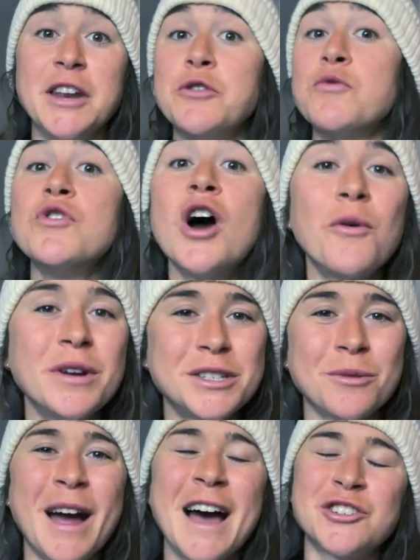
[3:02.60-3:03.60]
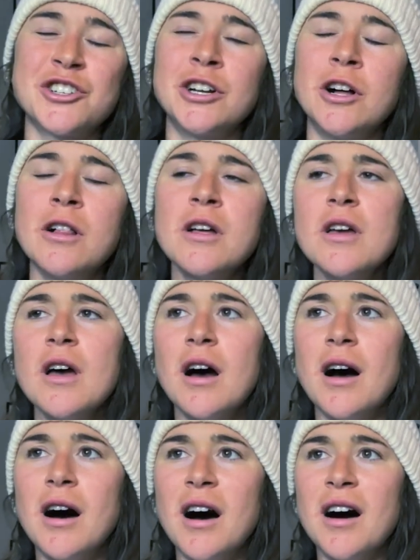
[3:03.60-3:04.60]
And you know it's
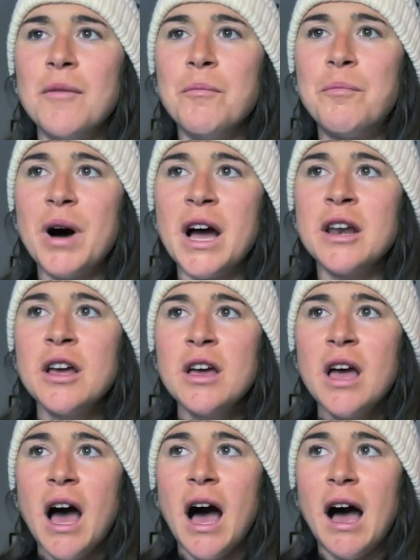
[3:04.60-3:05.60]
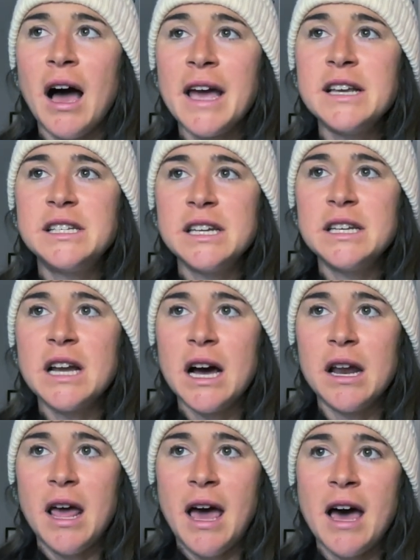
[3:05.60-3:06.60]
irrational, um, but I did
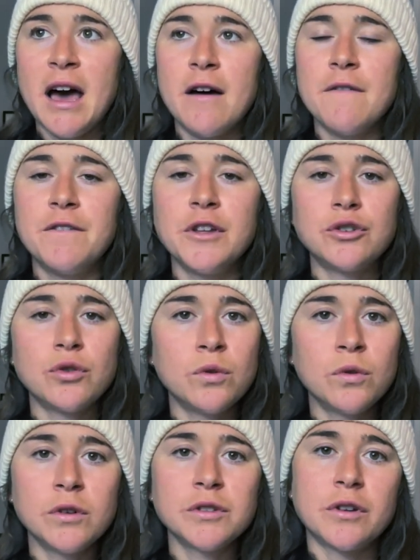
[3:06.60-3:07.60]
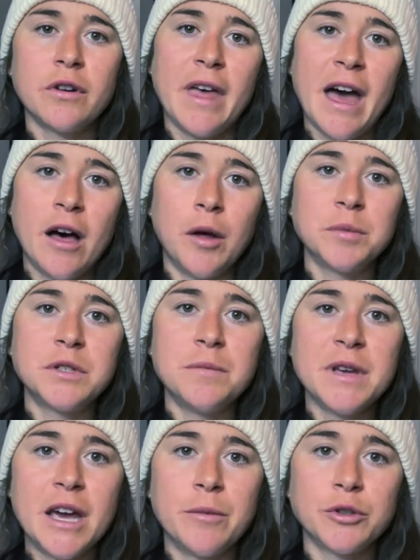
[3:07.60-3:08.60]
not have the tools or the help to
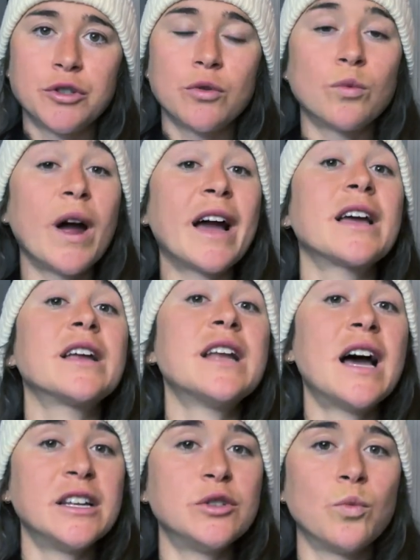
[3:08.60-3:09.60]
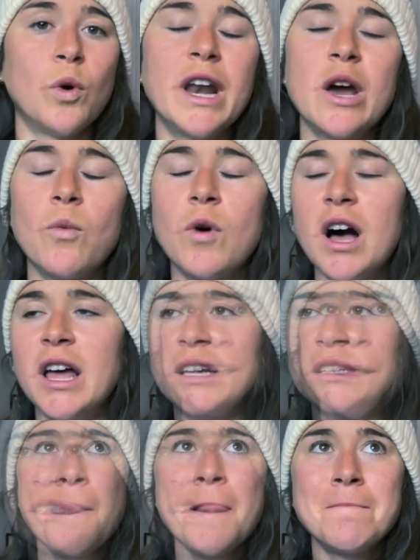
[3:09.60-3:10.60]
be able to recognize what it
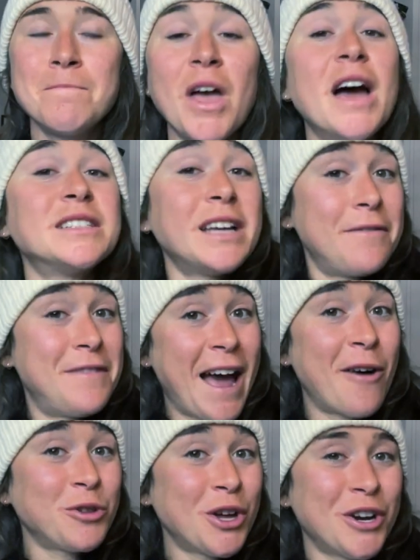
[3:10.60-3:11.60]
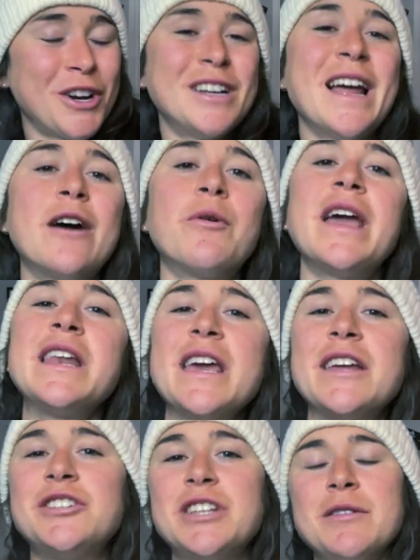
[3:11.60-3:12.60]
was as I've now learned, how
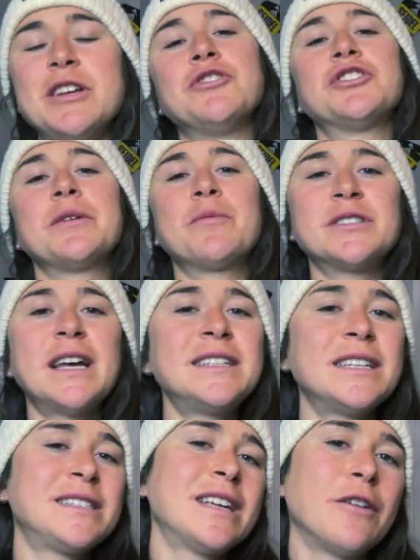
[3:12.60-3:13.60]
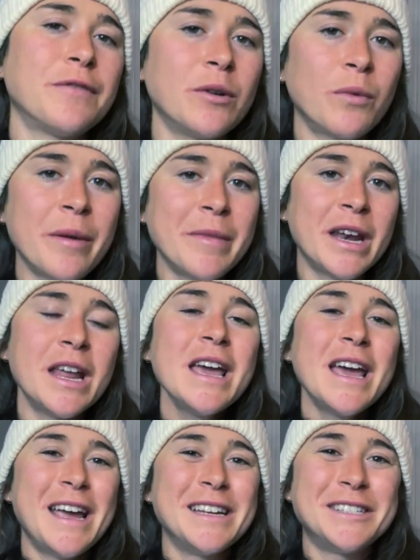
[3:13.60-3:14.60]
ADHD usually presents itself in
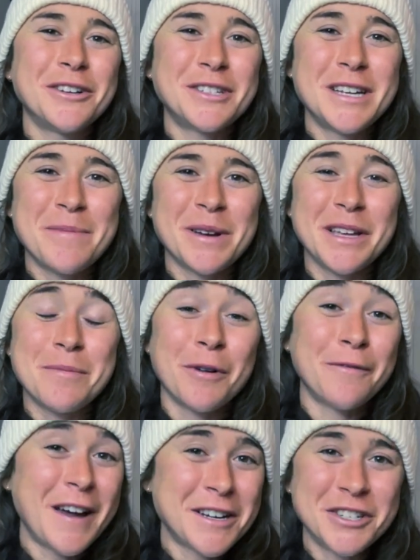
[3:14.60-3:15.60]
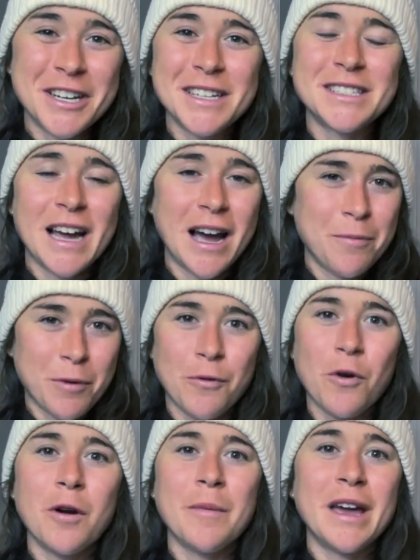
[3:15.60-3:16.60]
women is you're typically perfectionist, high
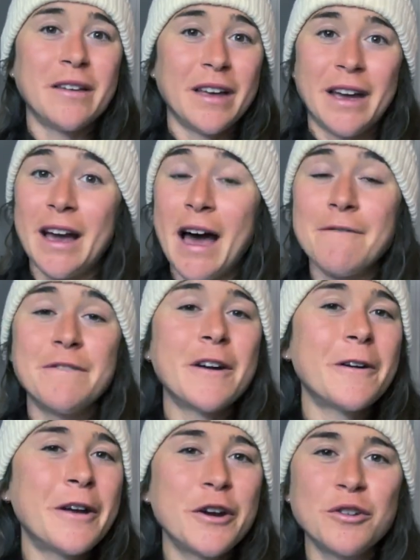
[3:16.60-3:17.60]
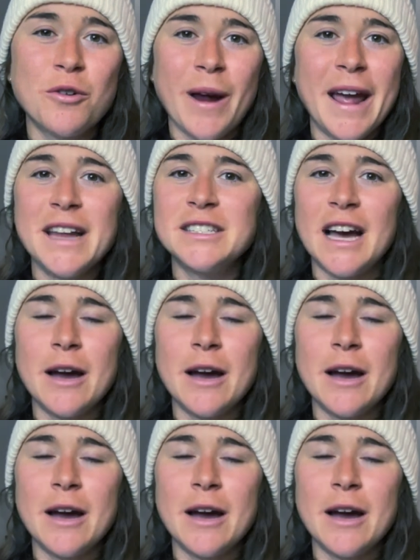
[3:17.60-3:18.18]
performing. Like I got very good grades.